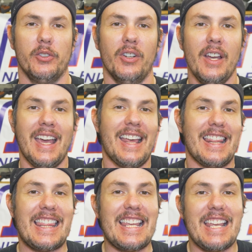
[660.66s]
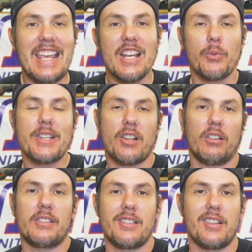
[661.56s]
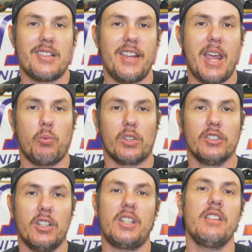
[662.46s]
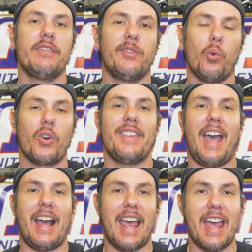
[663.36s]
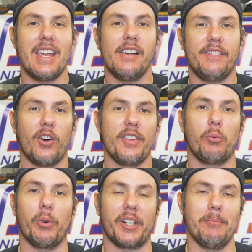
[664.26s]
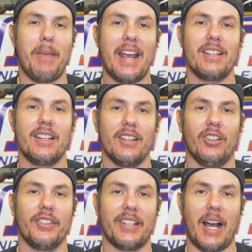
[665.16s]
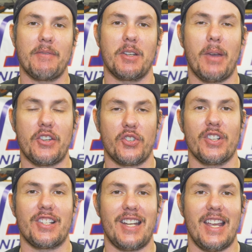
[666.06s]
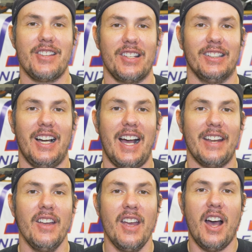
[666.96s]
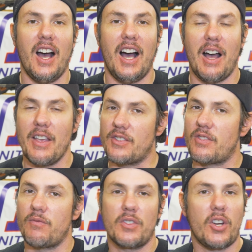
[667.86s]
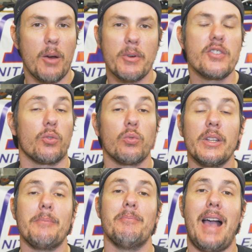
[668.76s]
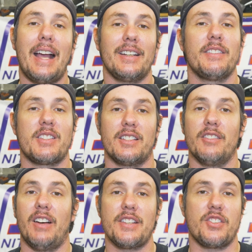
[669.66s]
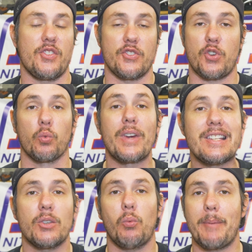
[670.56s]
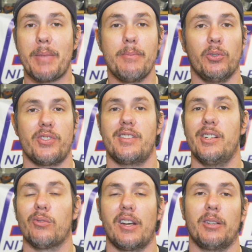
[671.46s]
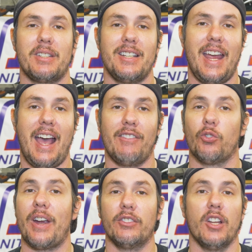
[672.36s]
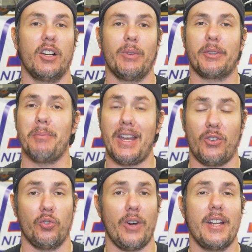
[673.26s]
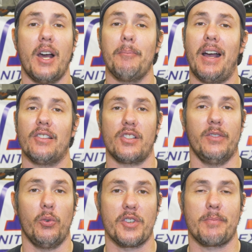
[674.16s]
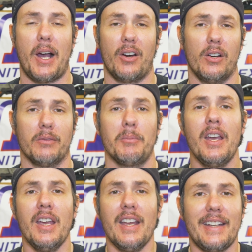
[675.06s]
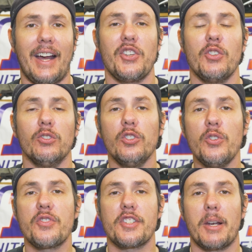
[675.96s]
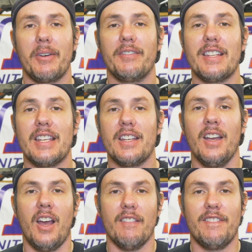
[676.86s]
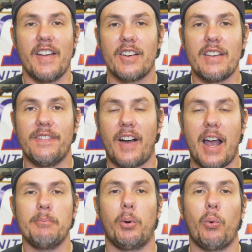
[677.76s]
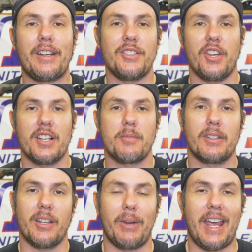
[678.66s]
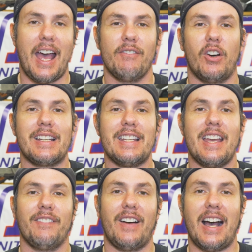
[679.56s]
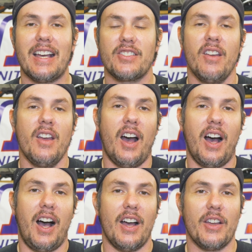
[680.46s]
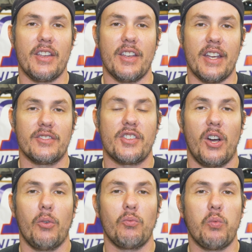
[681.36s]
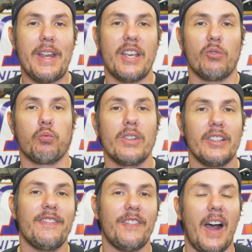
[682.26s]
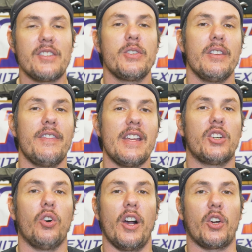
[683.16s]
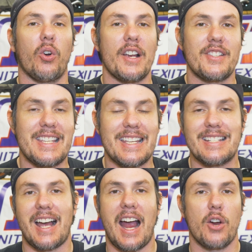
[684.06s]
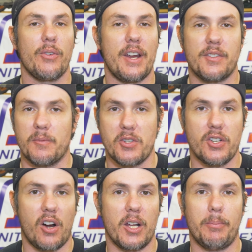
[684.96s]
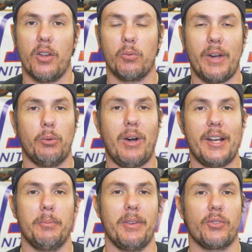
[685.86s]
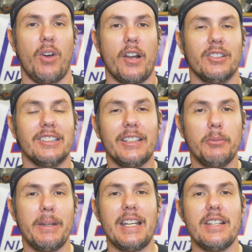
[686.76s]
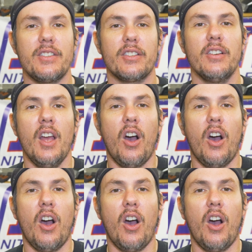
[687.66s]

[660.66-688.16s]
fuel. The end result is the same. We're looking for that AFR that we're commanding at all times to make sure it stays in line. Carburetors are really magnificent devices. There's a reason why people still run them today, have great luck with them, make great amounts of horsepower of them. Now, you lose some of the very fine point adjustment that we have on EFIs, and so we can really fine tune a vehicle across the entire range from startup all the way to wide open throttle a little bit easier,